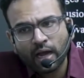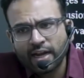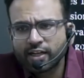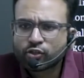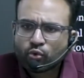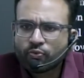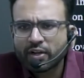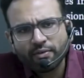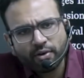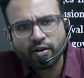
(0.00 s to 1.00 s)
And it's true
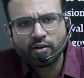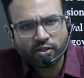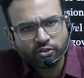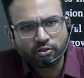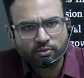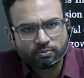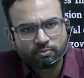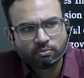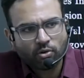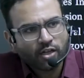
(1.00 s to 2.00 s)
for every religion,
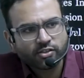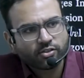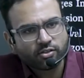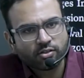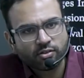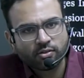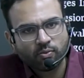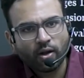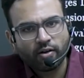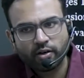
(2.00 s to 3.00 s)
not just
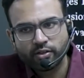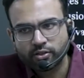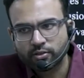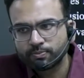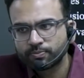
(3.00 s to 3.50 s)
one religion.